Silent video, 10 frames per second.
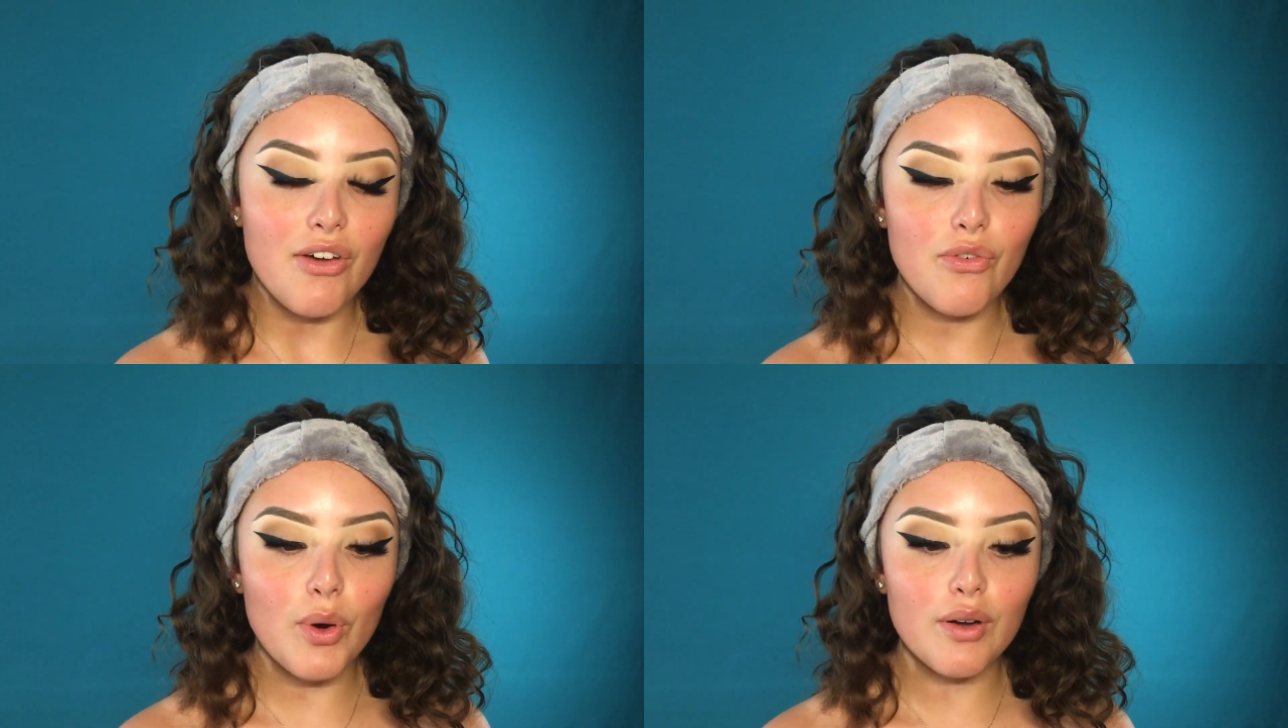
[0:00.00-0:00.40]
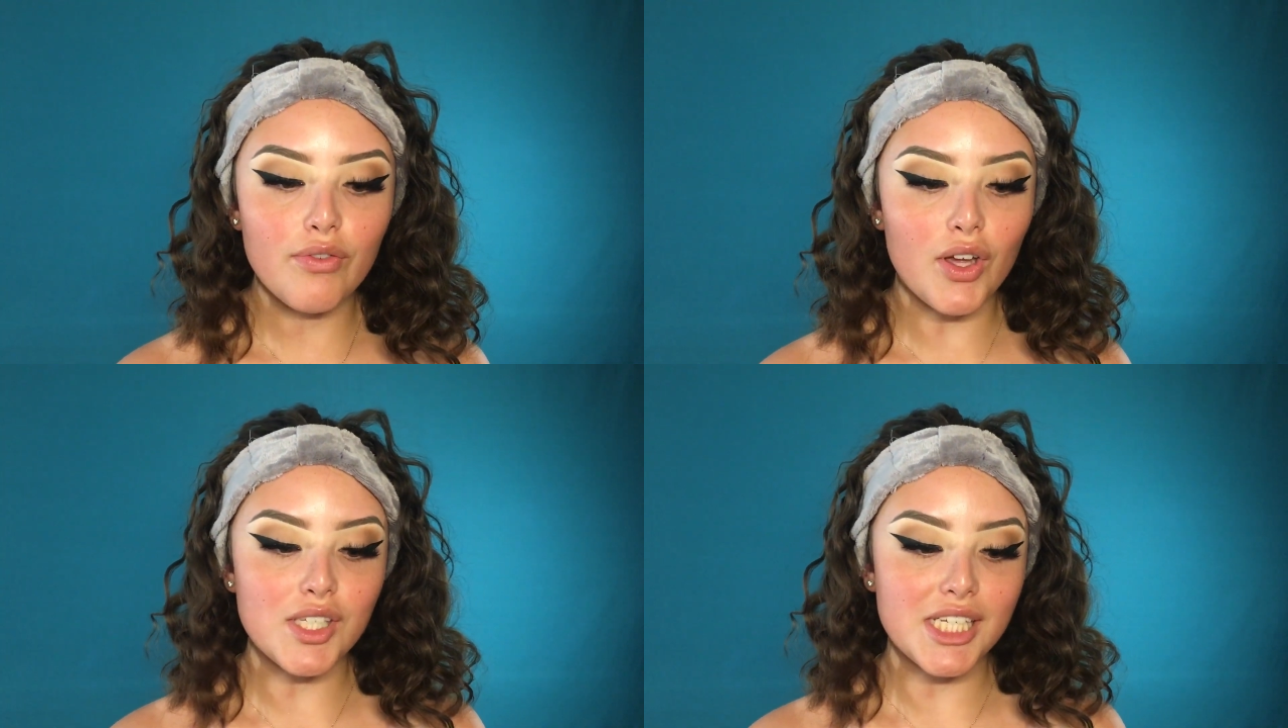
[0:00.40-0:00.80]
For
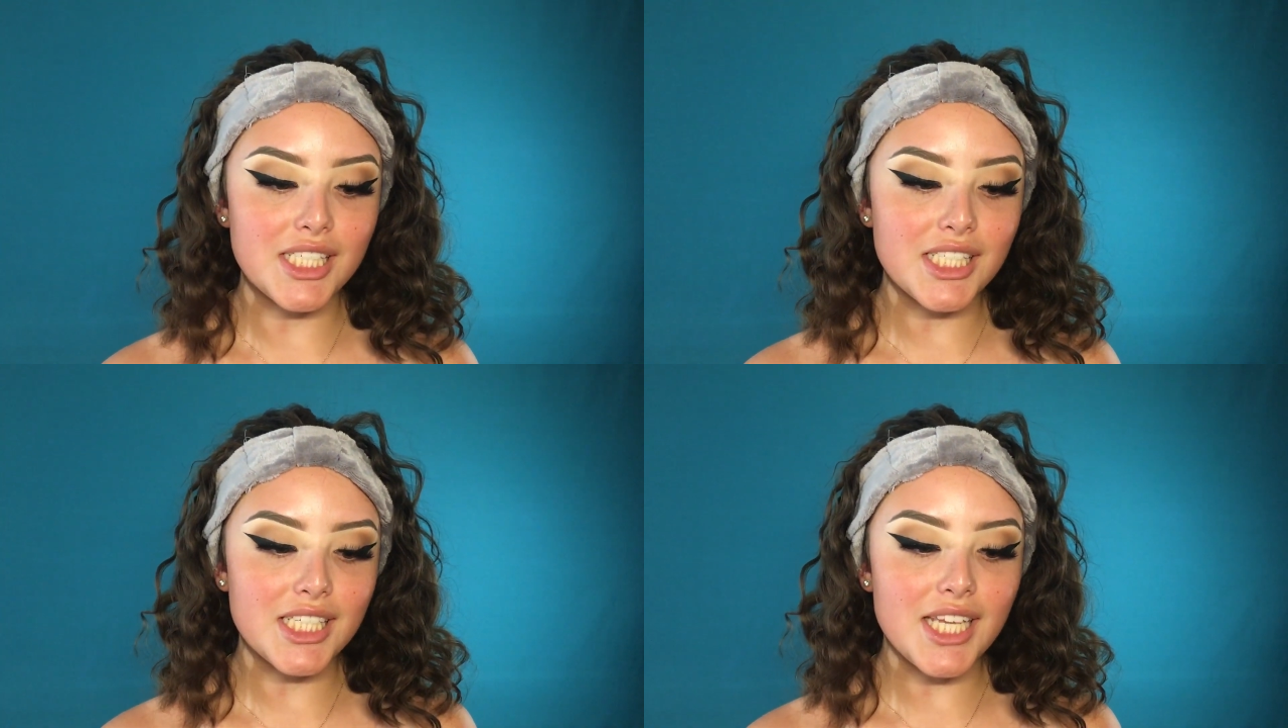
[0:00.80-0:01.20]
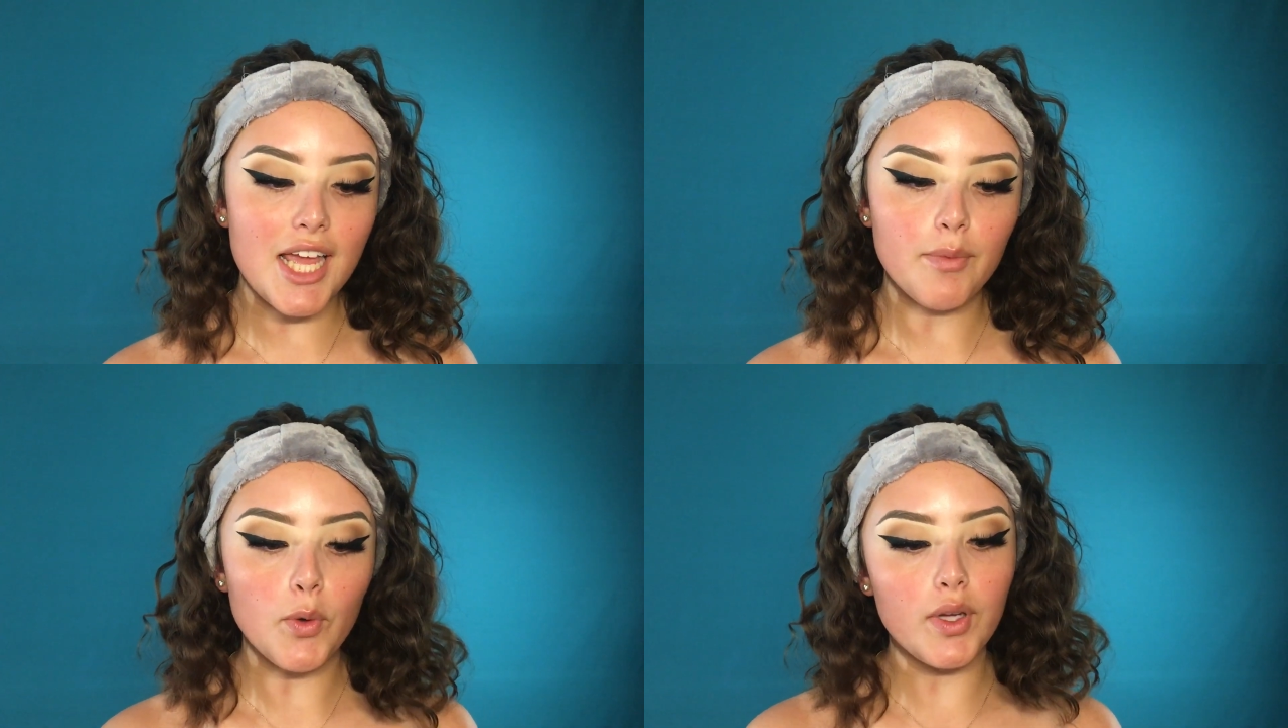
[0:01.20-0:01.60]
foundation today,
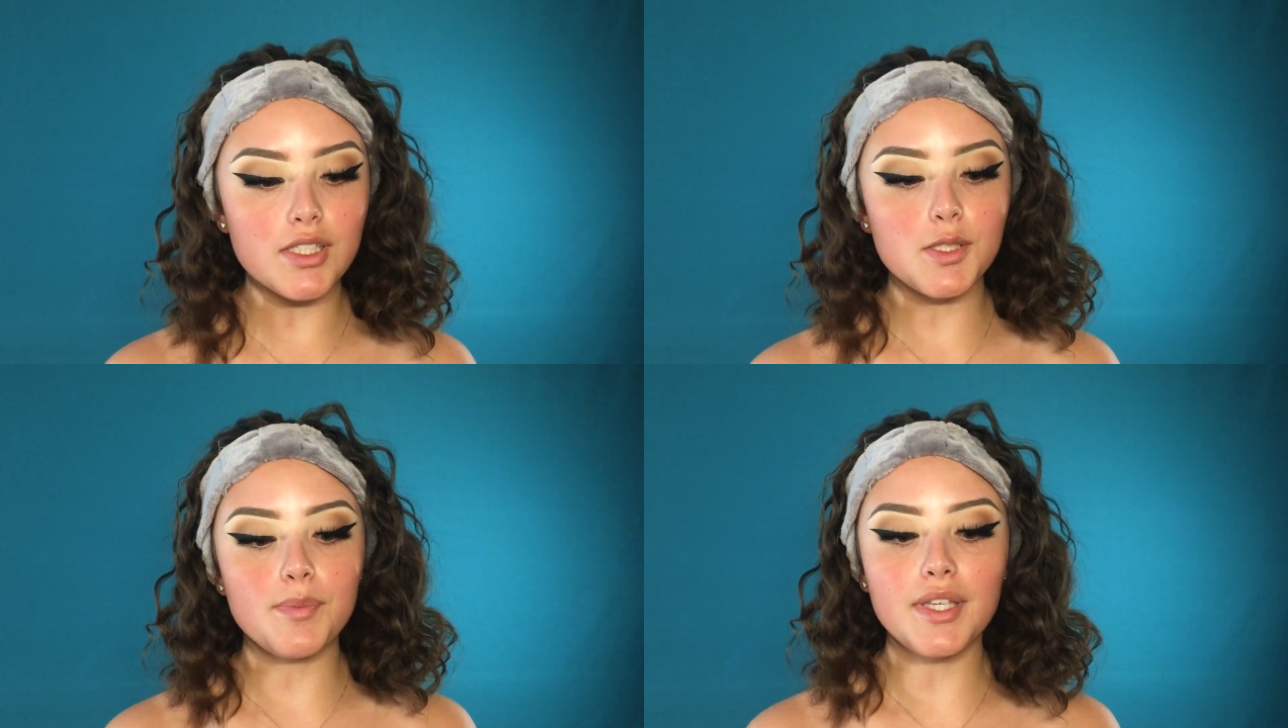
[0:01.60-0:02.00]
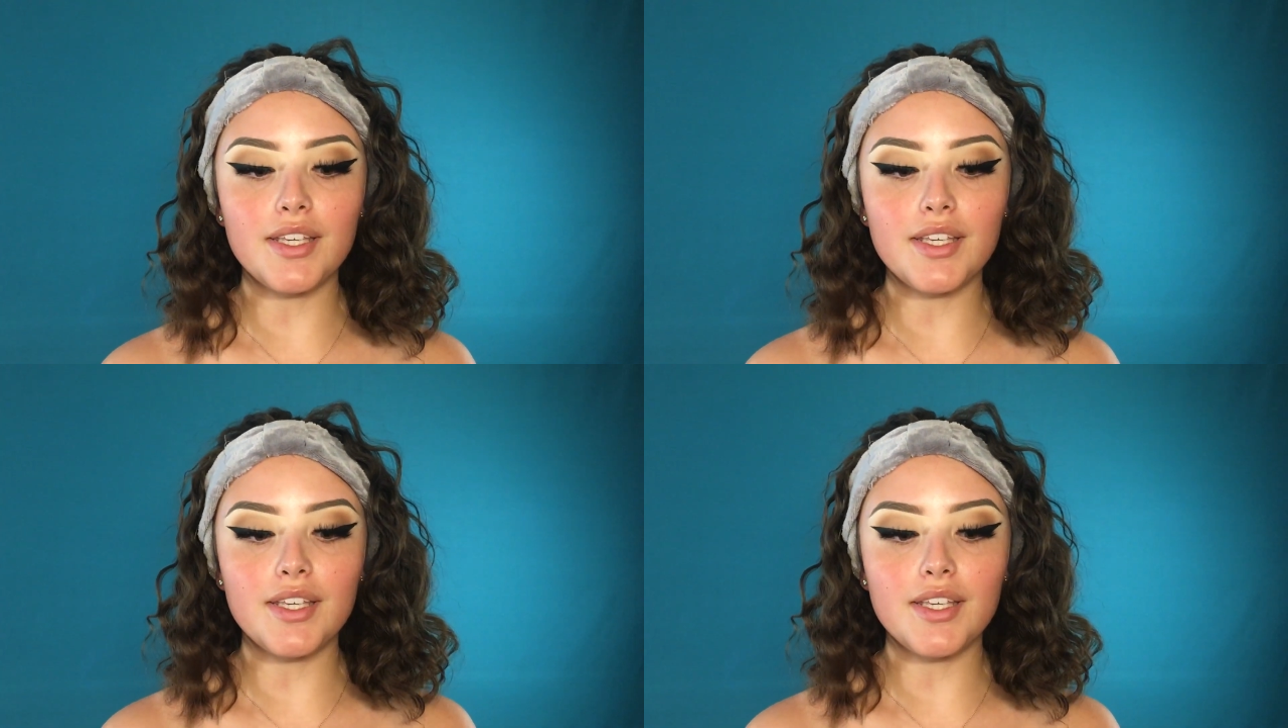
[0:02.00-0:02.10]
I'm going to be